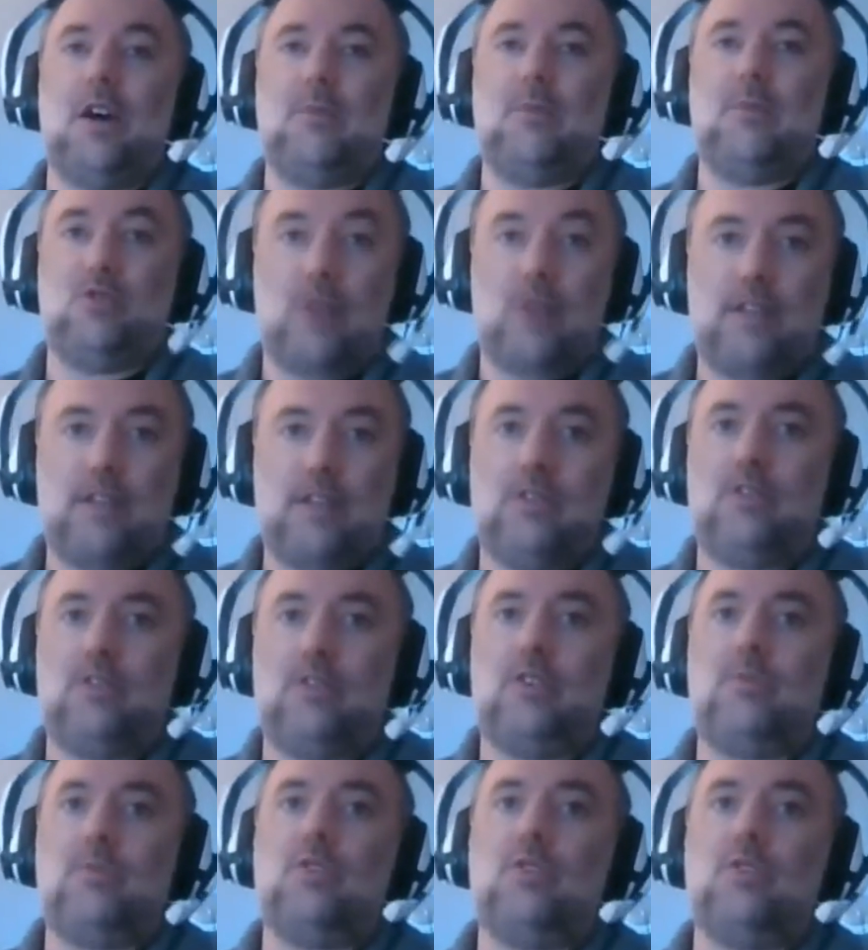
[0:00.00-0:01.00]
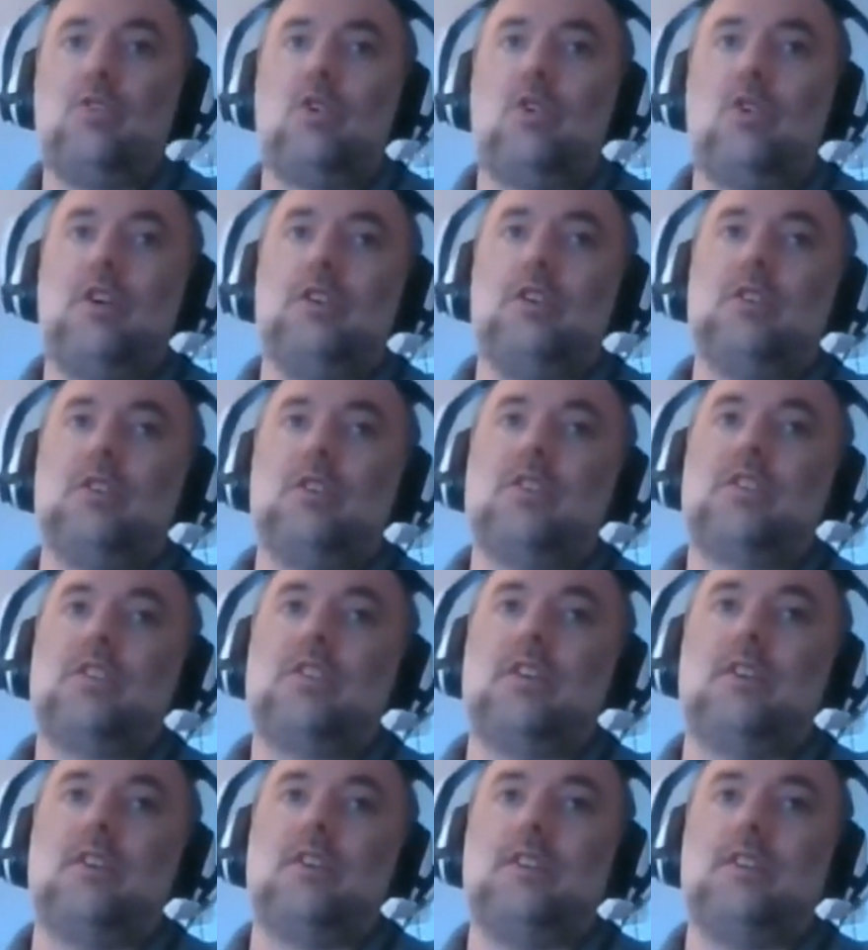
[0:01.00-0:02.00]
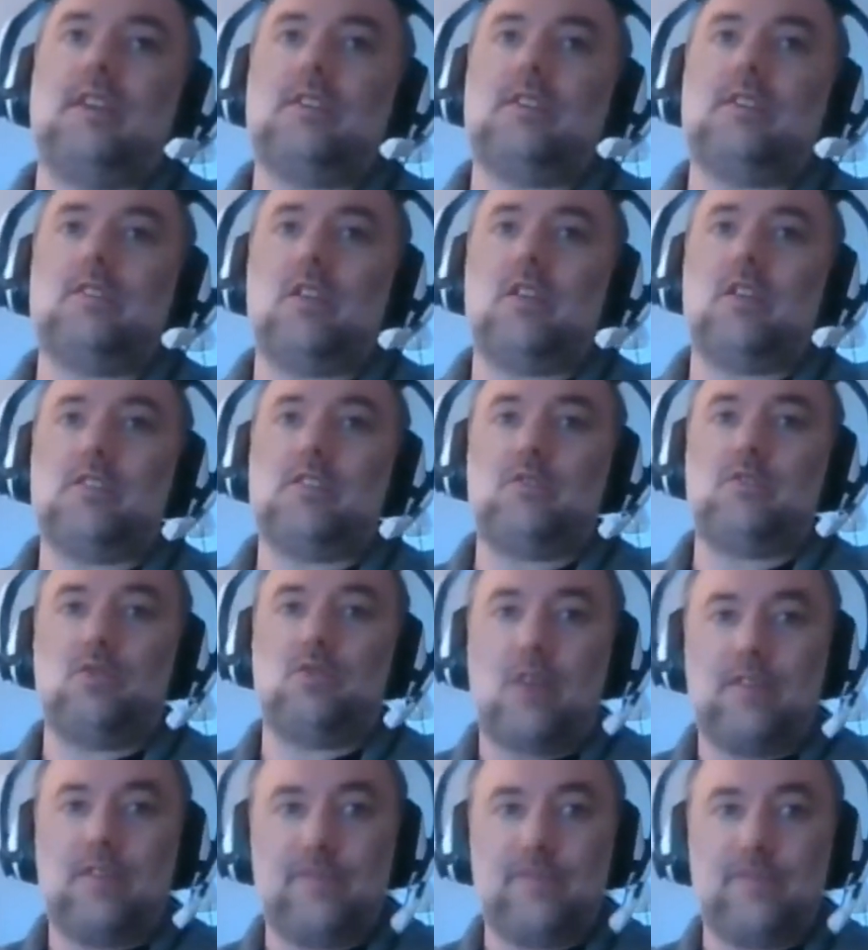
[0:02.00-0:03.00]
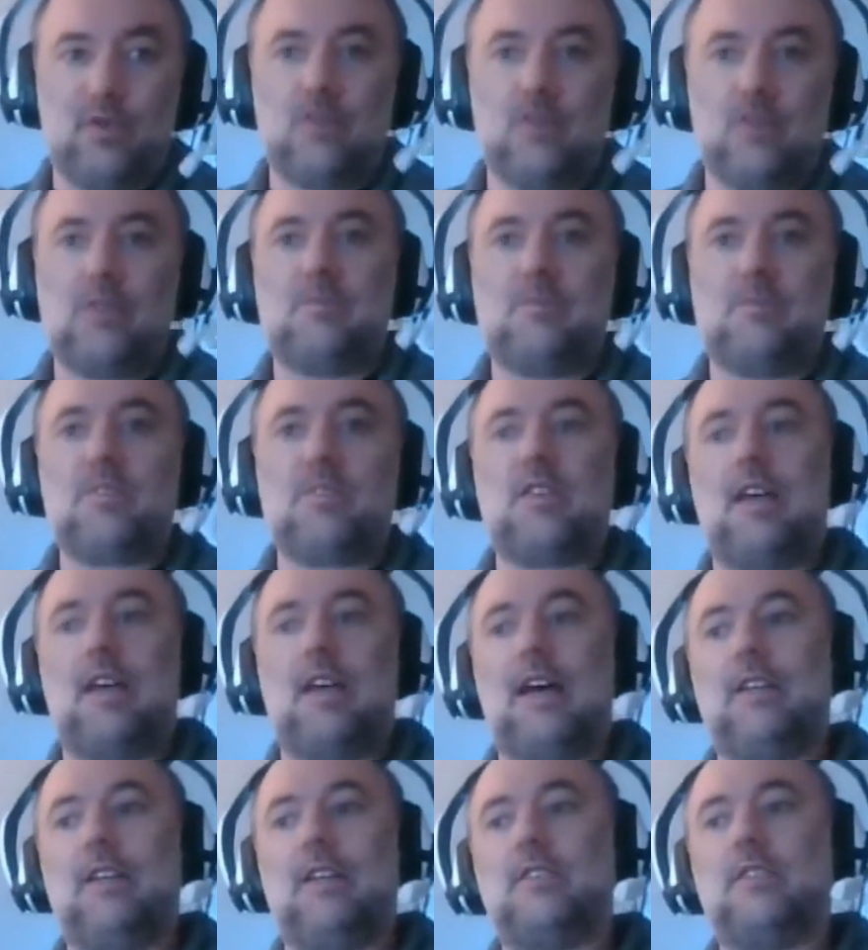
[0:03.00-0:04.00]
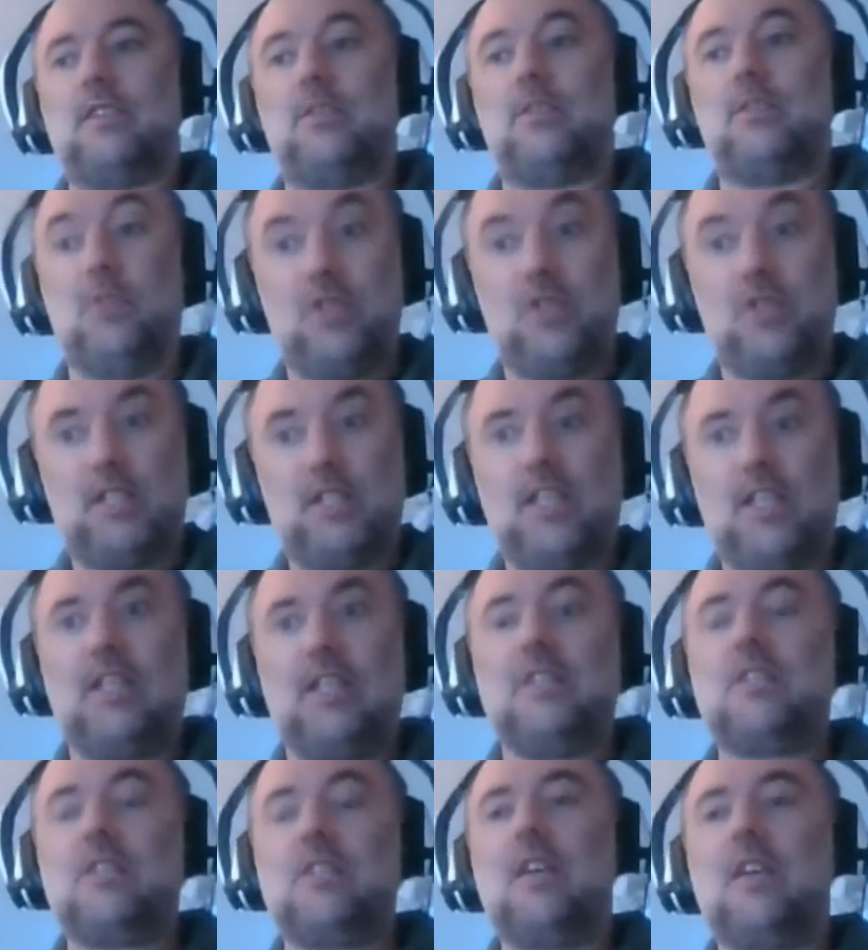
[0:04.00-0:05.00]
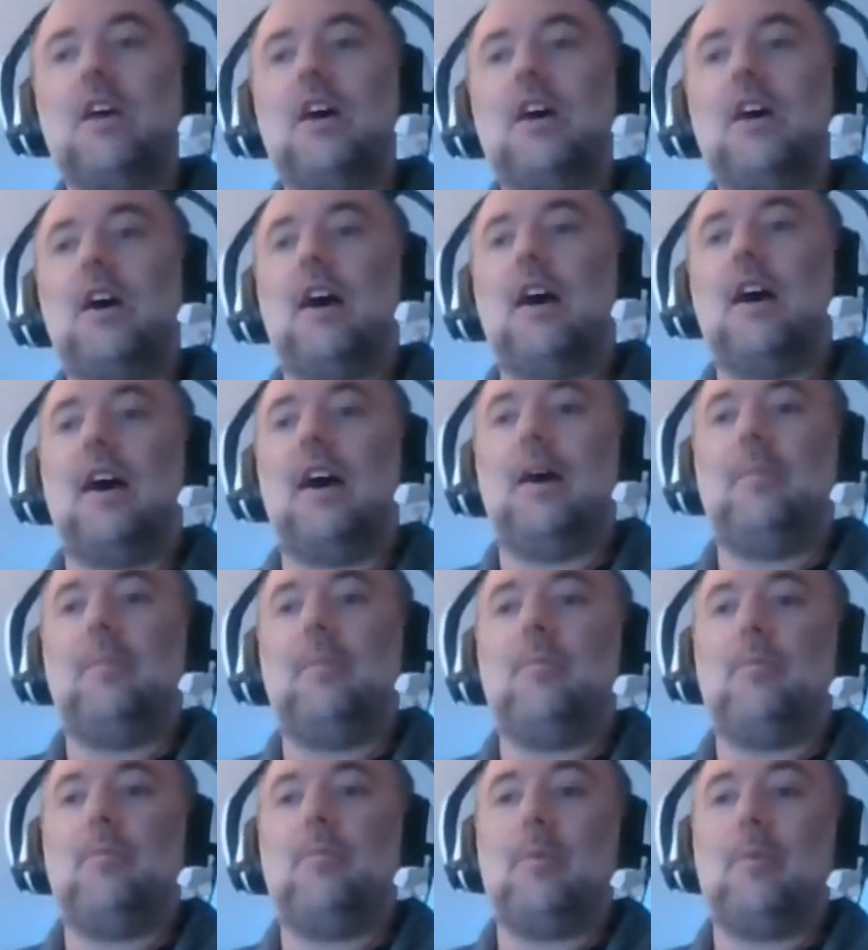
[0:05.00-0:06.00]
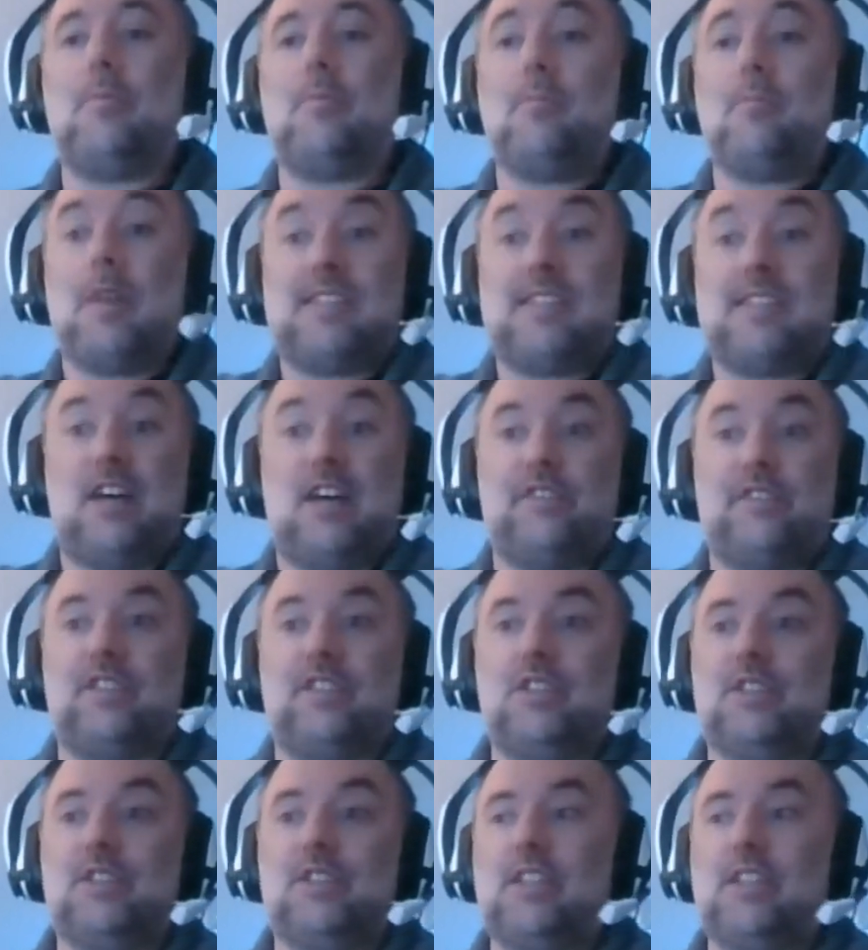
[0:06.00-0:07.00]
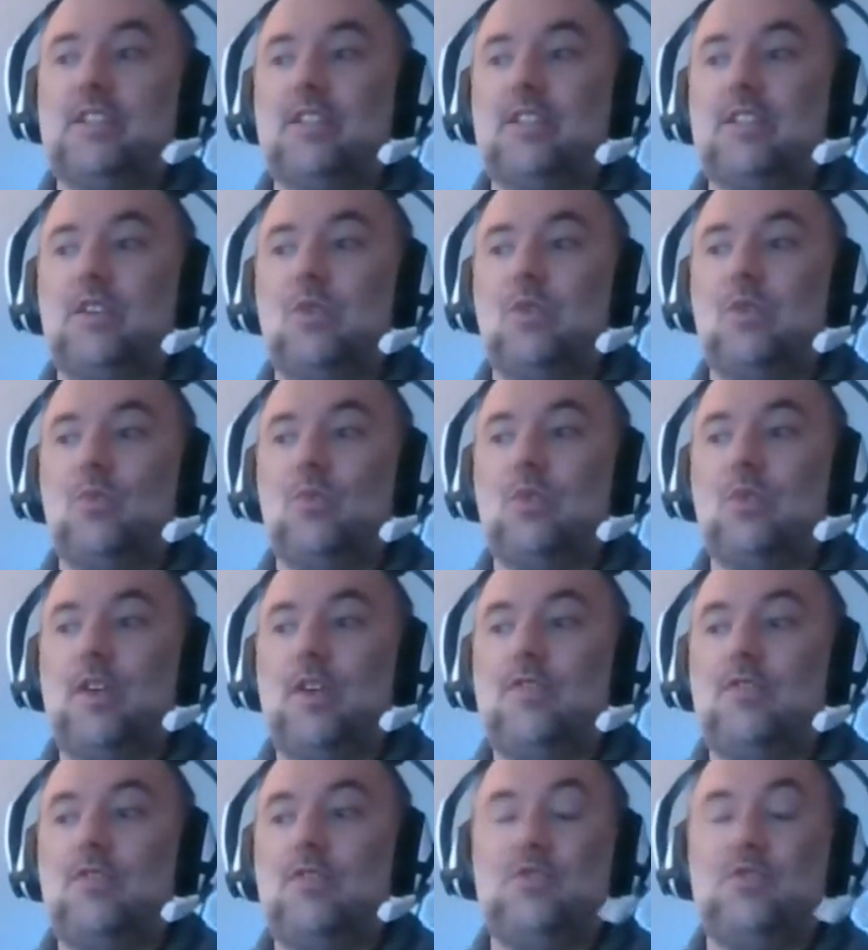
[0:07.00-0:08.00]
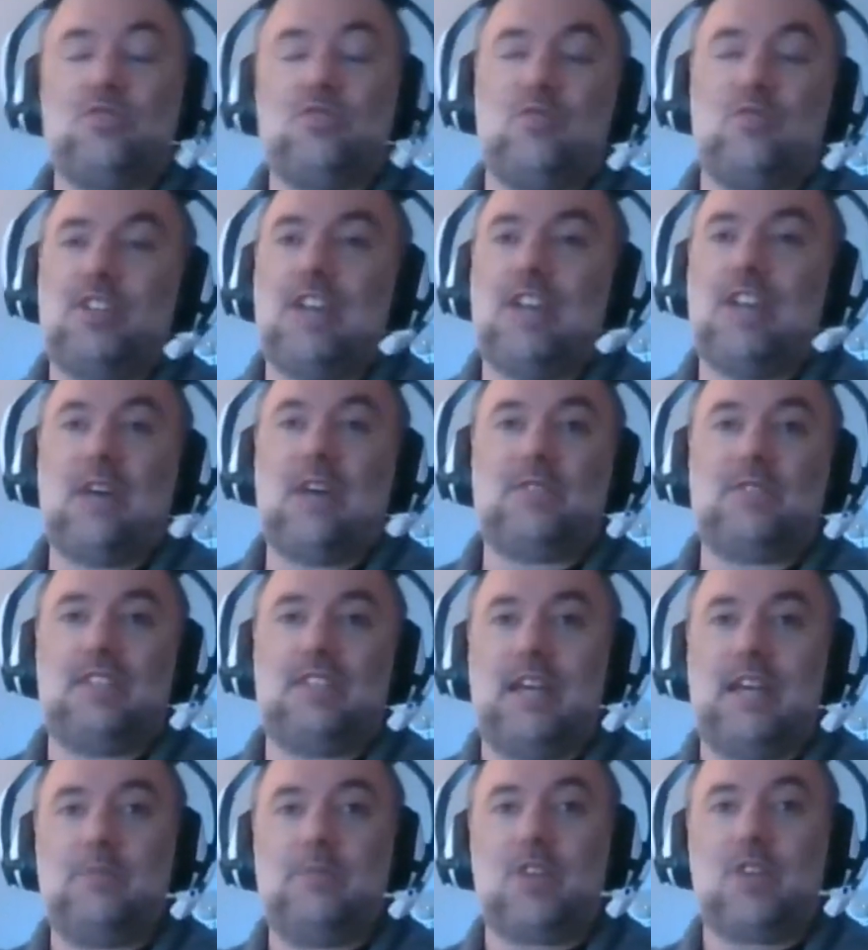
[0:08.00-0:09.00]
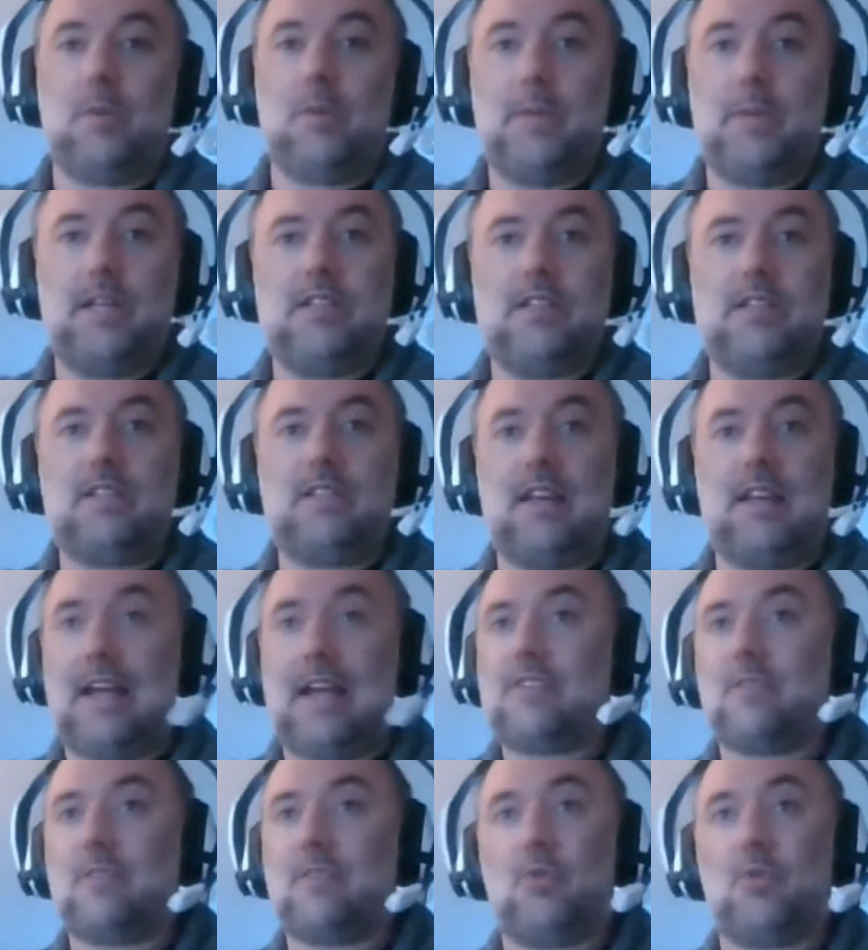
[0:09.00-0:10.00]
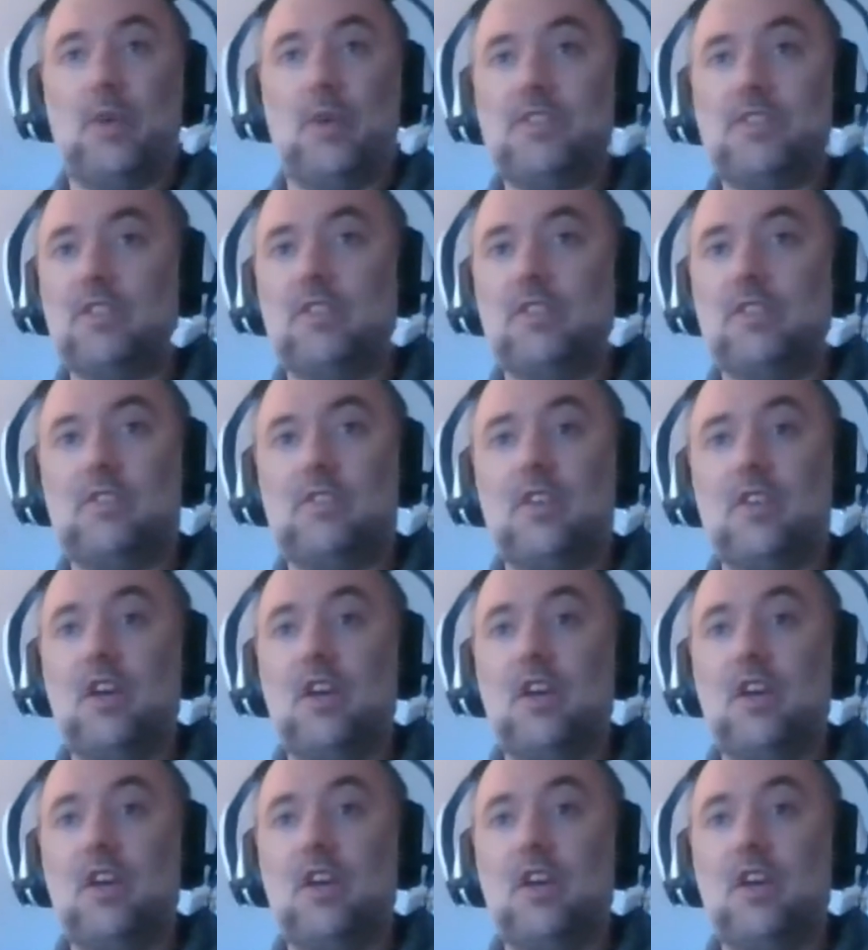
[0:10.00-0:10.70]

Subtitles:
great YouTube tutorials. There's lots of great forums and communities, but myself included, if you just reach out to games companies and ask some questions,